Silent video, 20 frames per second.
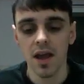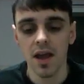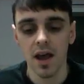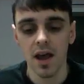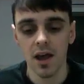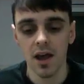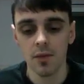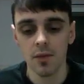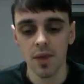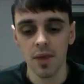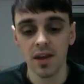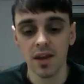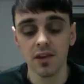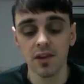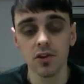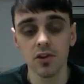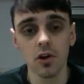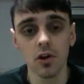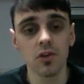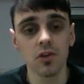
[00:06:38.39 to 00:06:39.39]
And
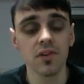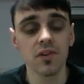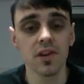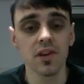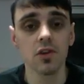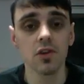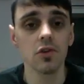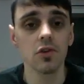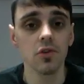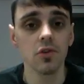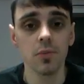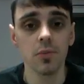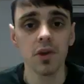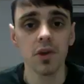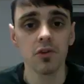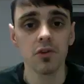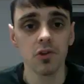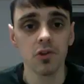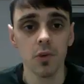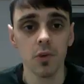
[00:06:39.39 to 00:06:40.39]
then honestly, you'll be
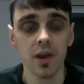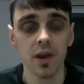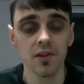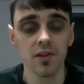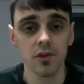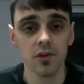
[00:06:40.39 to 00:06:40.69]
on your way